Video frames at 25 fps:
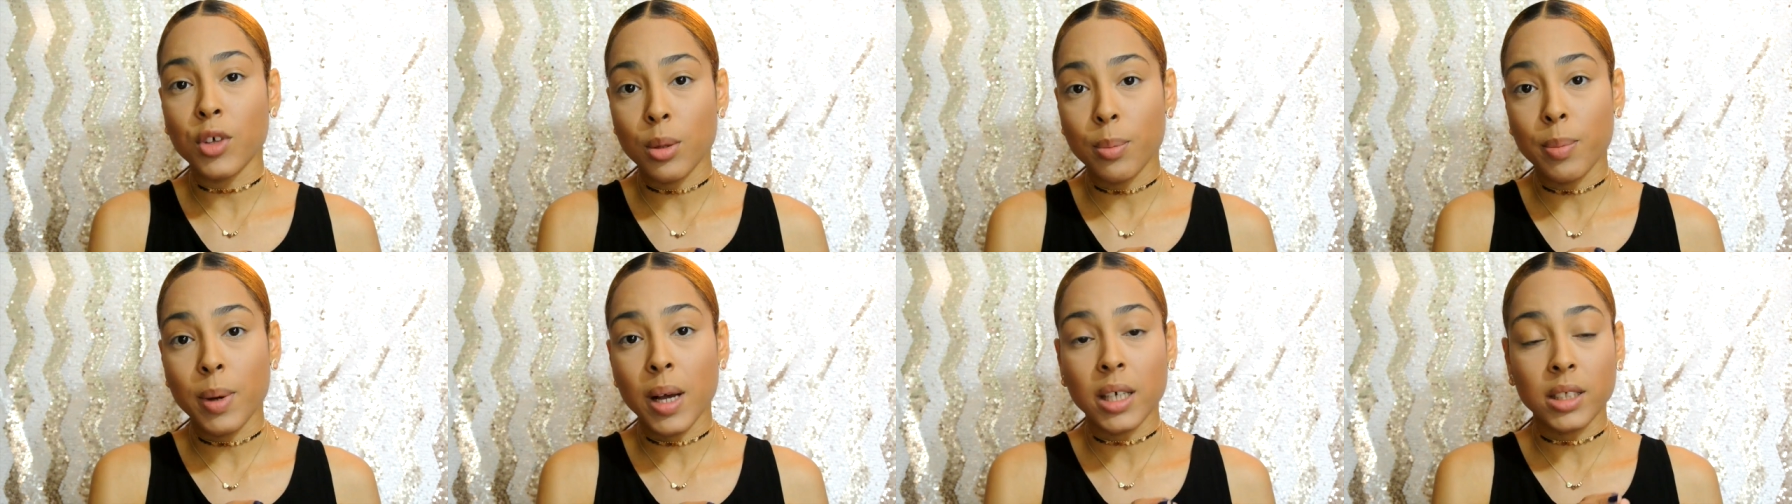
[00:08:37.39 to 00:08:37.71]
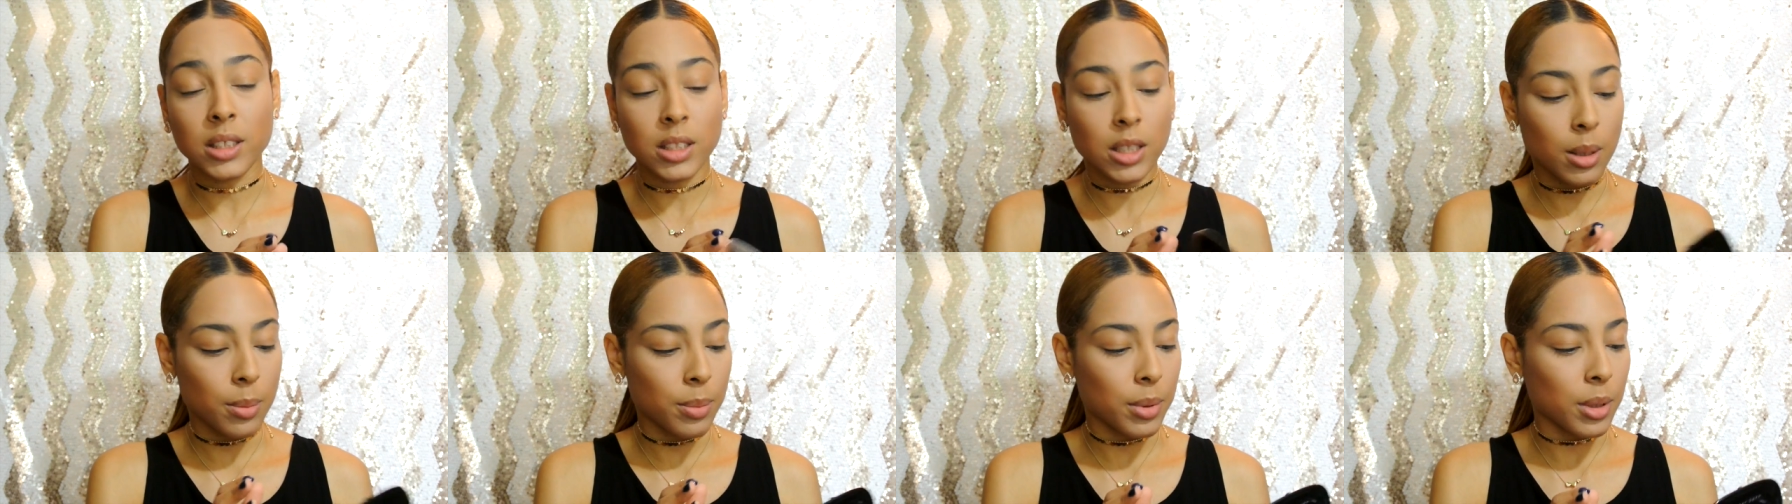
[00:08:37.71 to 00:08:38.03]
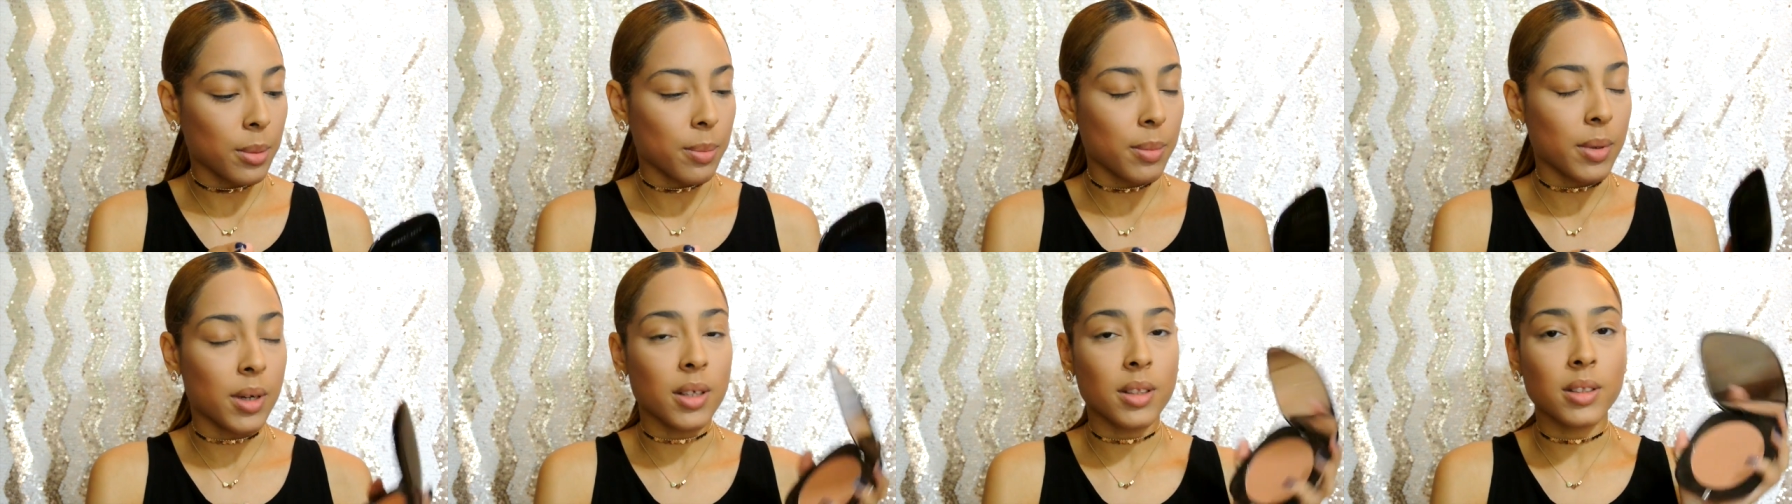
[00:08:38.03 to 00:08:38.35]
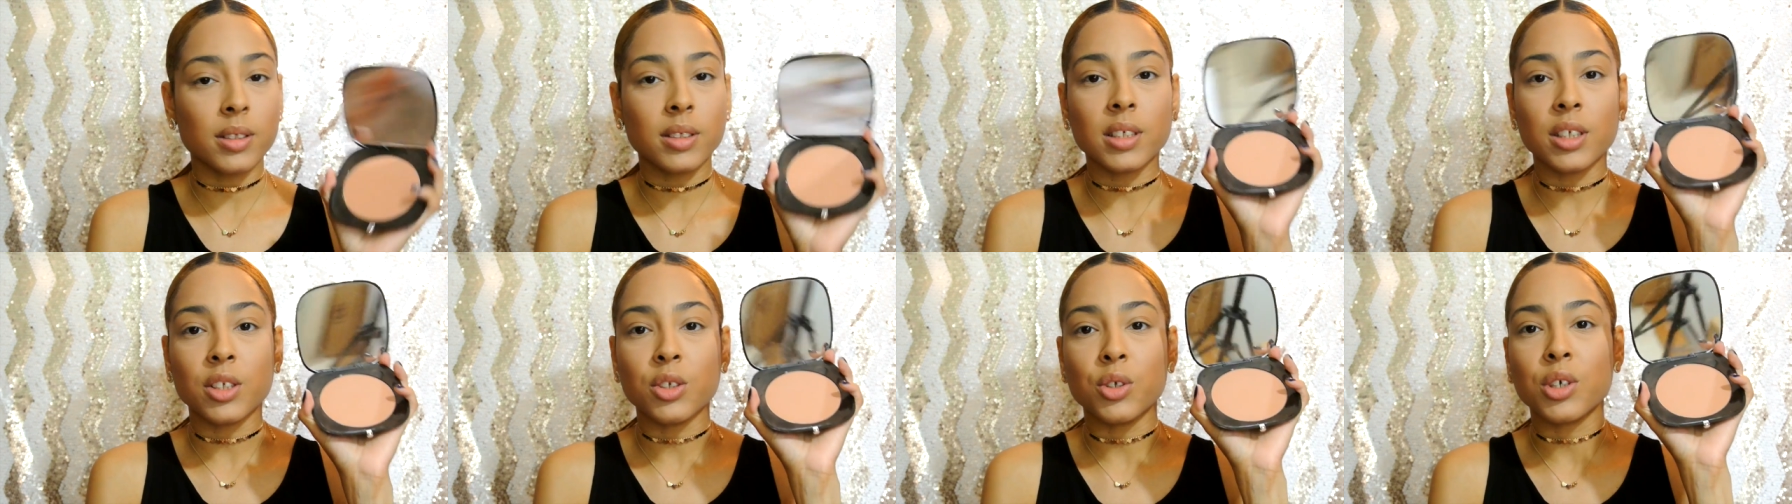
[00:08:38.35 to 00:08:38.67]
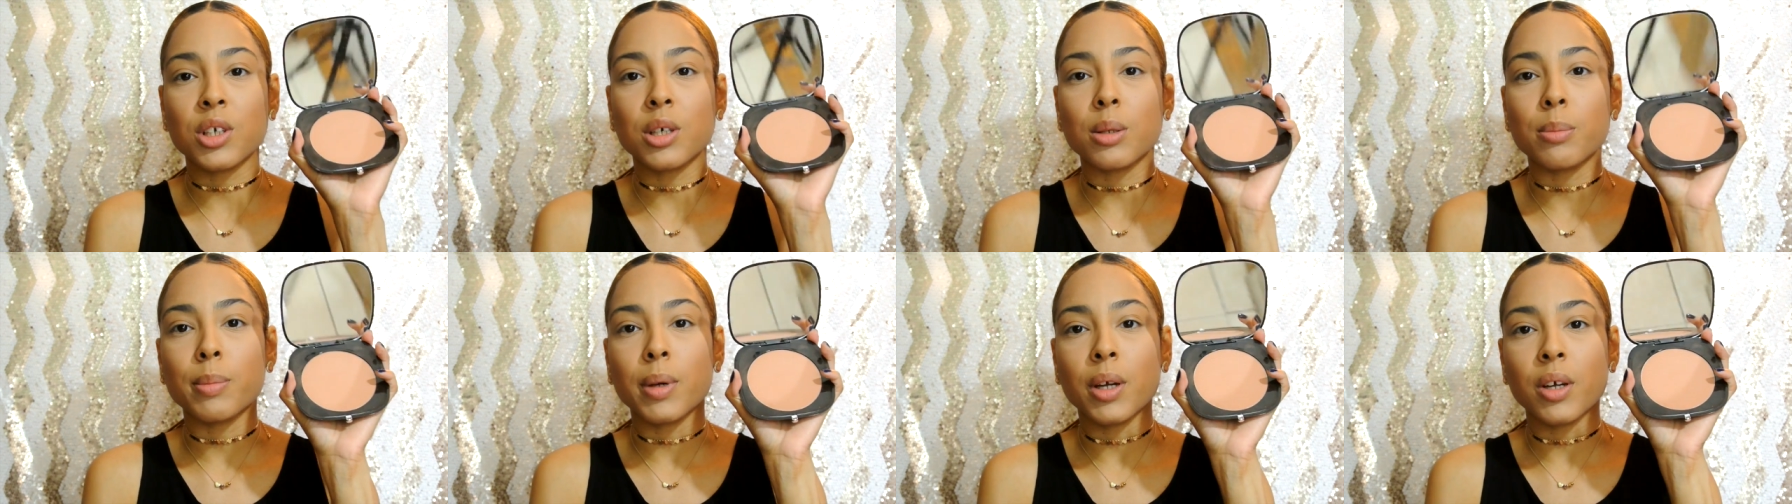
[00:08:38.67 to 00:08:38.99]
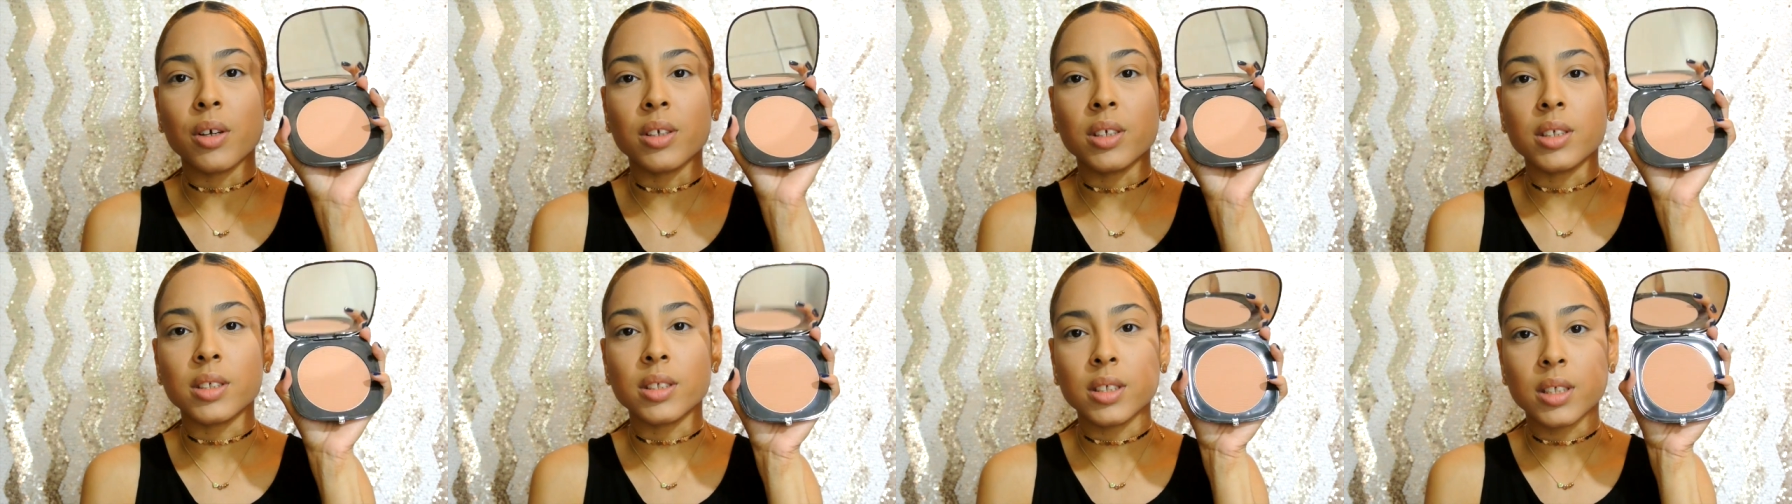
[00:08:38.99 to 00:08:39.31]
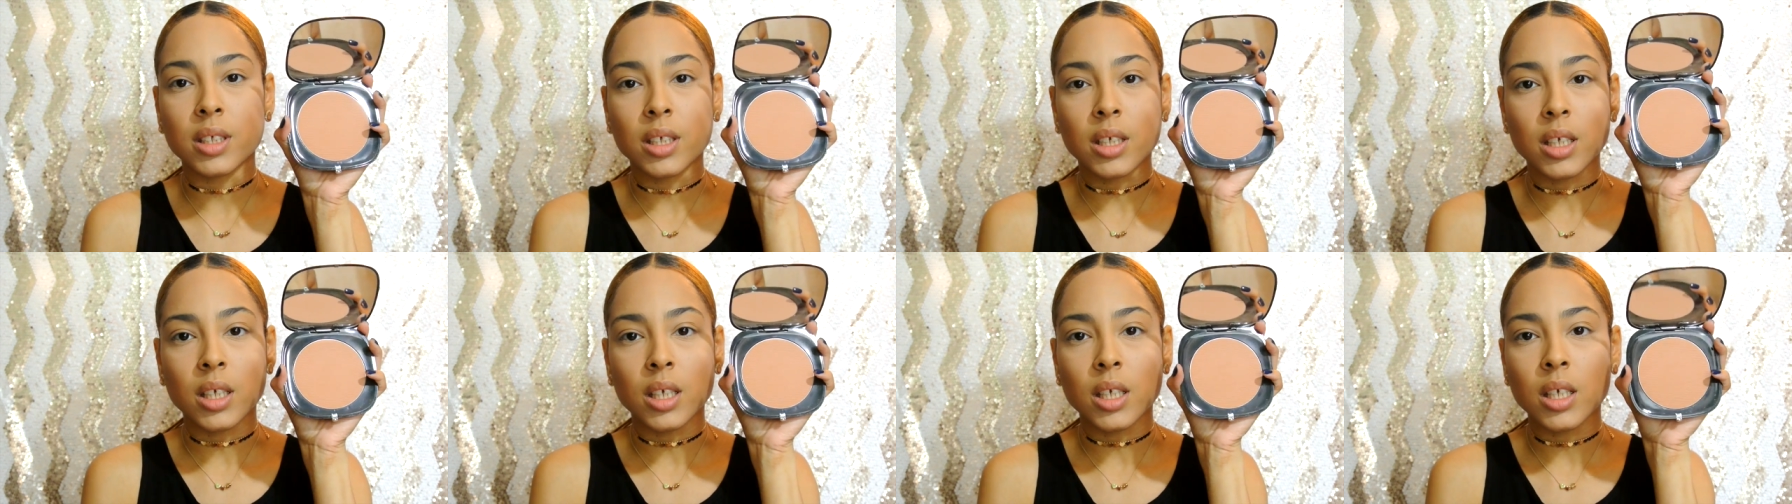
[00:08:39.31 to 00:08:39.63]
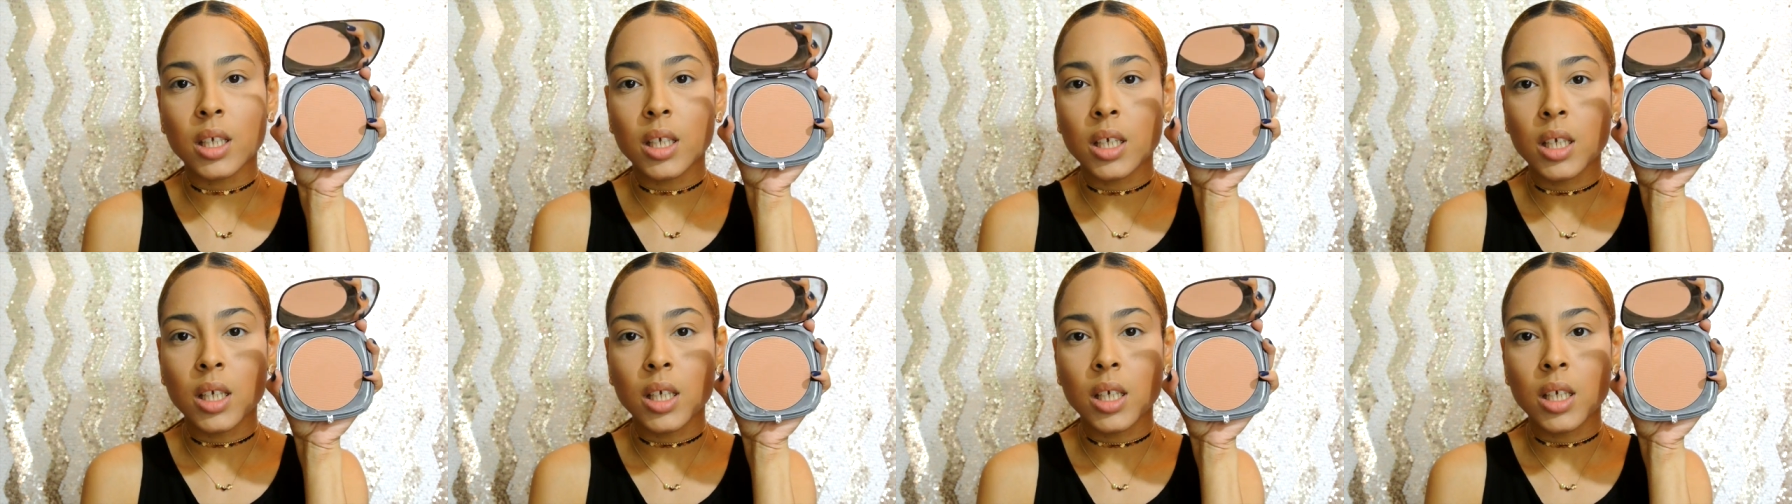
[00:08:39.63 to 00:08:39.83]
past couple of months, and you can barely see.